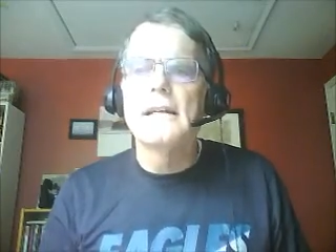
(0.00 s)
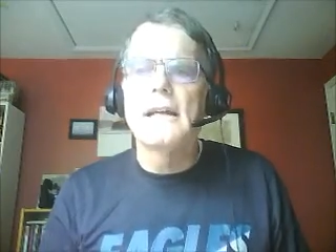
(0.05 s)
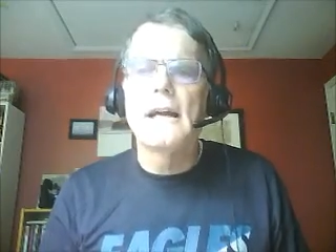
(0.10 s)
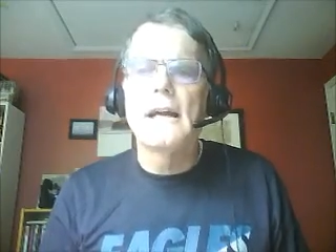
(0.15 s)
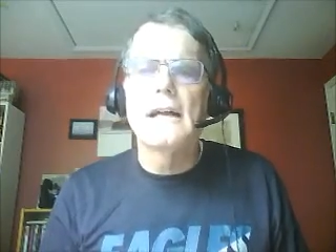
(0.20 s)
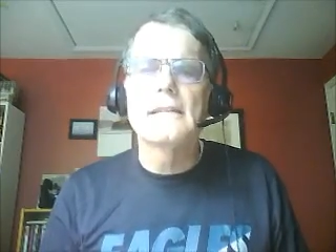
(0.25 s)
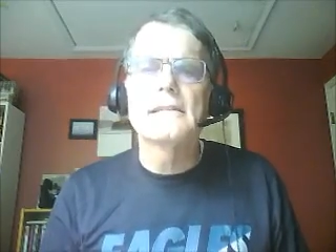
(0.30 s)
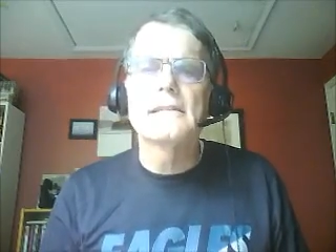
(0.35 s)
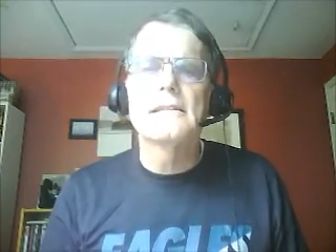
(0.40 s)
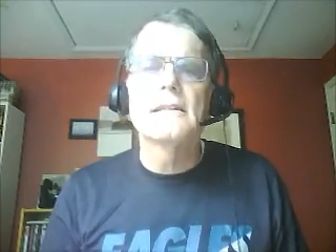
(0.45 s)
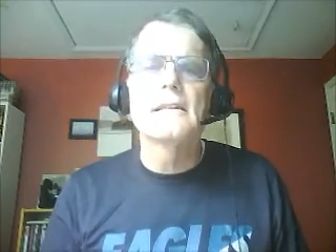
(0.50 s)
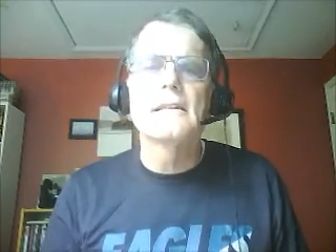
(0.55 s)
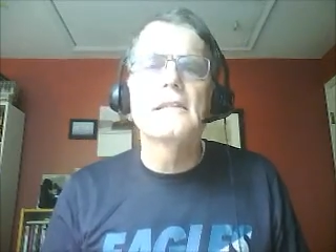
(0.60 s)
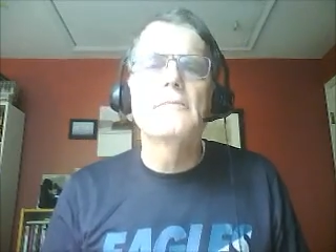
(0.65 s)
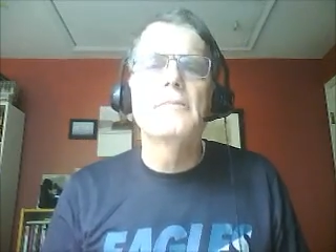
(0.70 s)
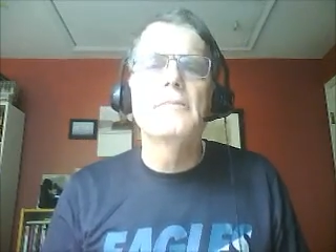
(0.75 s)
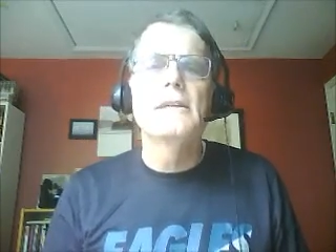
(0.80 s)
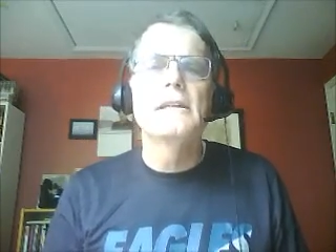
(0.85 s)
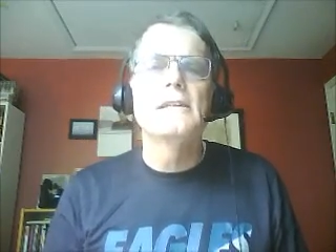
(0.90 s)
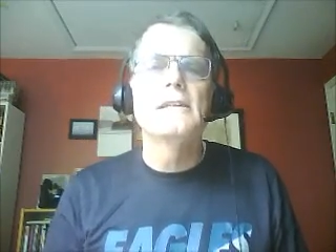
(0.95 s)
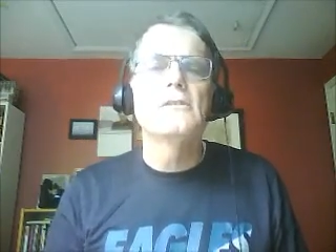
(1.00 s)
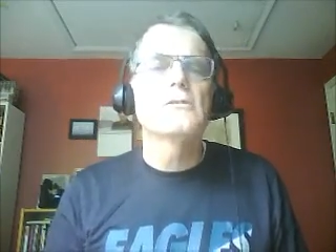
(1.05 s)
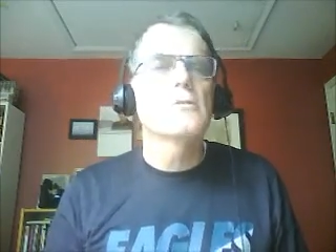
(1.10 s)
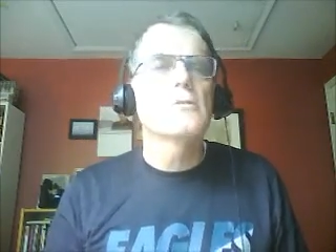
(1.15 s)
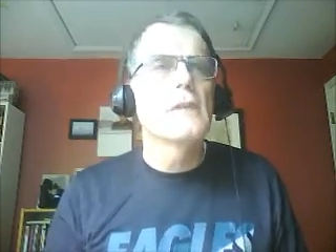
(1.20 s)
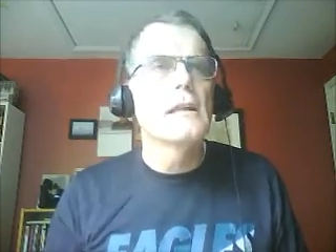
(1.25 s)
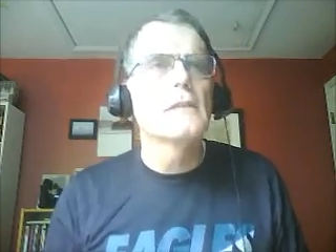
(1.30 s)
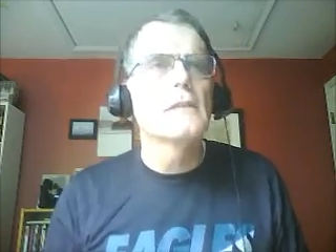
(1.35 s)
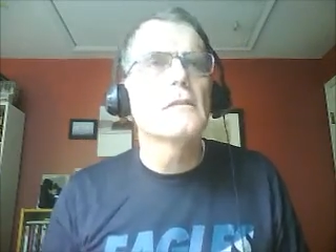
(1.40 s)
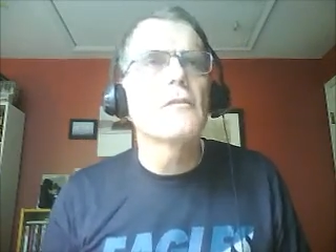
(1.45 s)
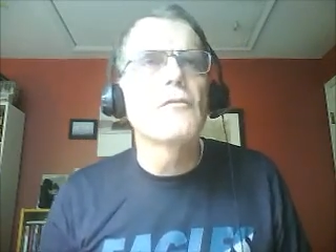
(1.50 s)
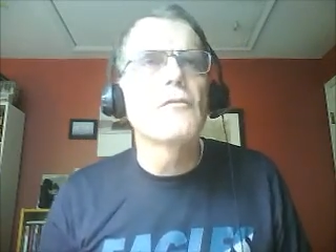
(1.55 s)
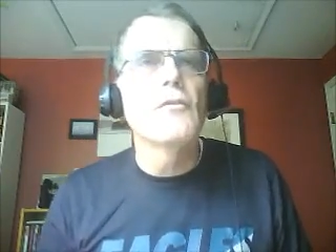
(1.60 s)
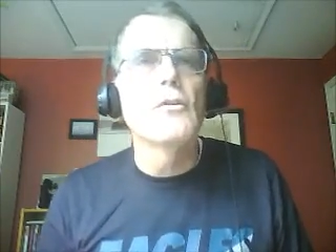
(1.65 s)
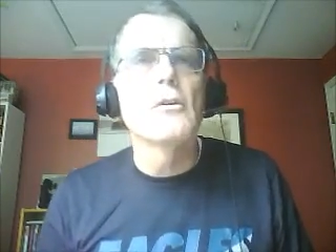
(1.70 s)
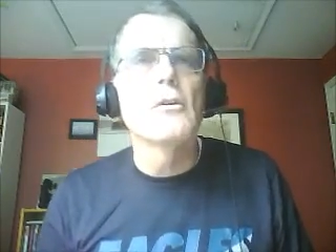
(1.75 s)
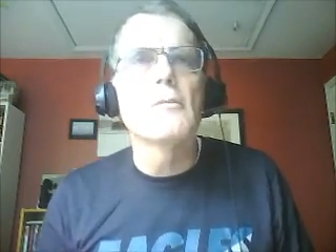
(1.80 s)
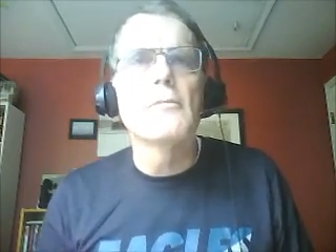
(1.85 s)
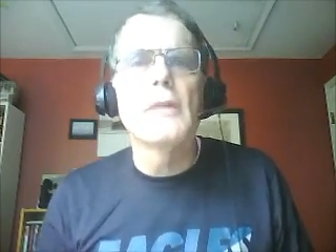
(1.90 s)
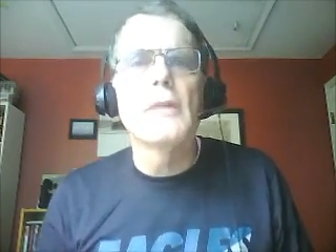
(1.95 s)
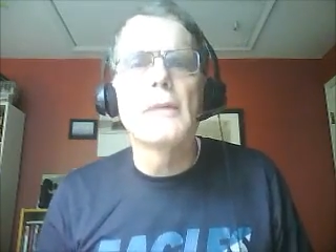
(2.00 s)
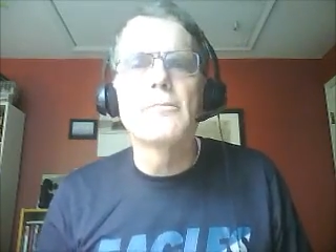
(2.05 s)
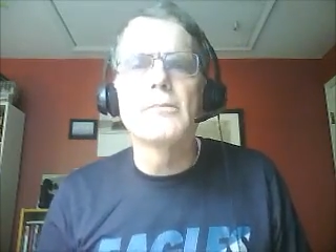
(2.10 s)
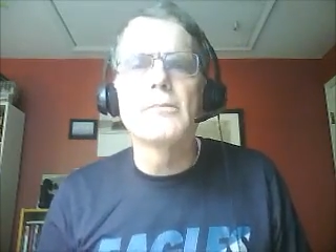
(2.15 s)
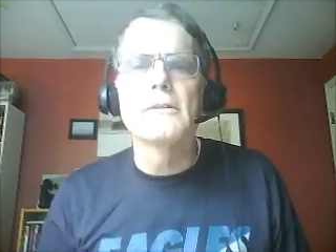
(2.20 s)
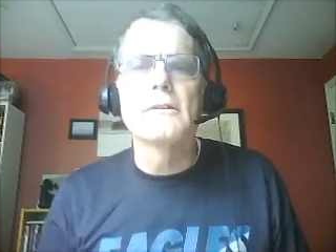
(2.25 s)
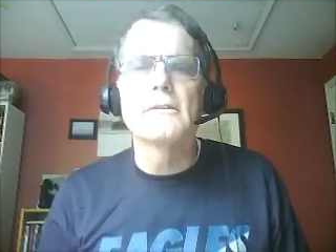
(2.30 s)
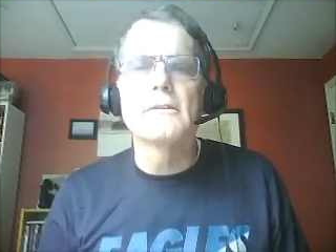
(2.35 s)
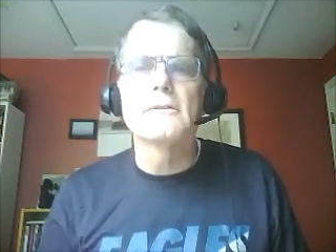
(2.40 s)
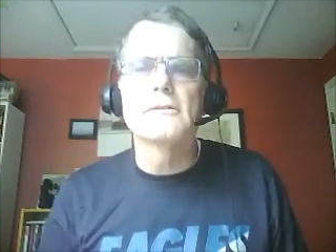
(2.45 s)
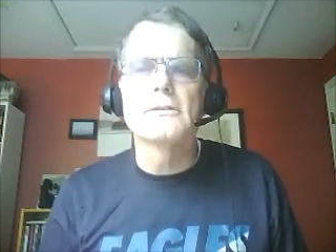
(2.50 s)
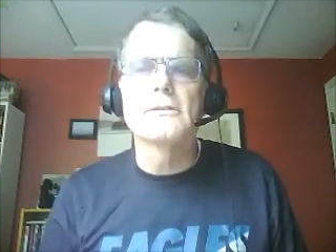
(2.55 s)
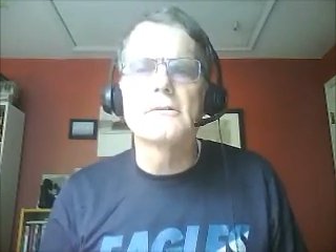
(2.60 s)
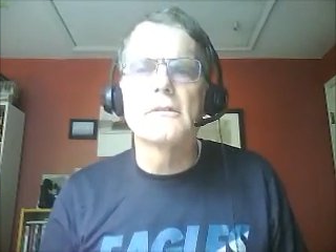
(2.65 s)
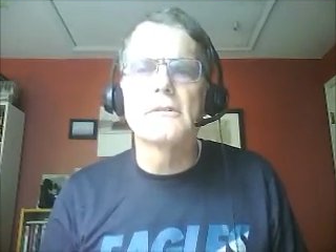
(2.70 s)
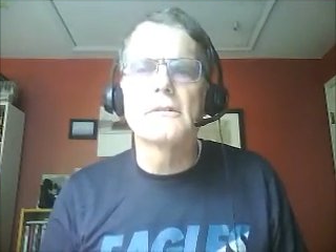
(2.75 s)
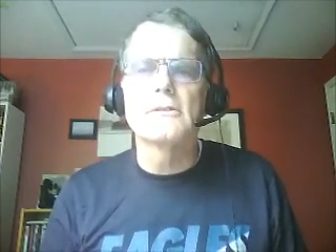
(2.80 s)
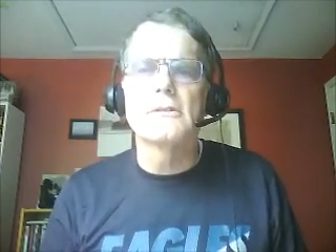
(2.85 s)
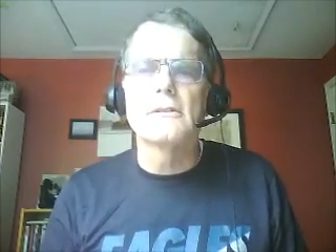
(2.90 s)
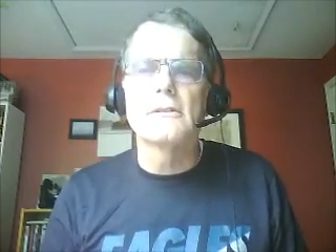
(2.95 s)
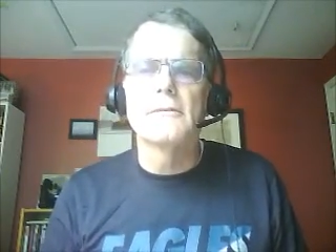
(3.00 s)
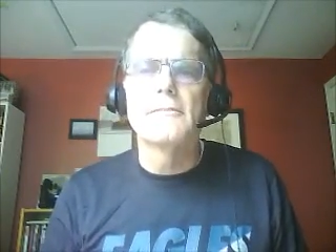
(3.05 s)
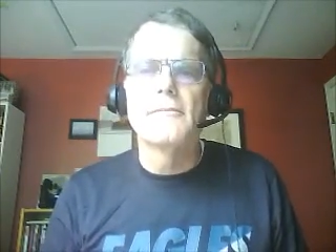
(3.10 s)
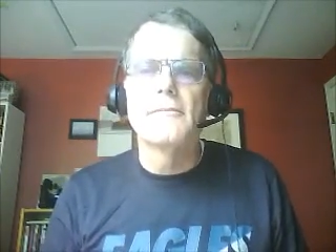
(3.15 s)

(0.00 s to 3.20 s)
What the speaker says: constantly being transformed by political structure.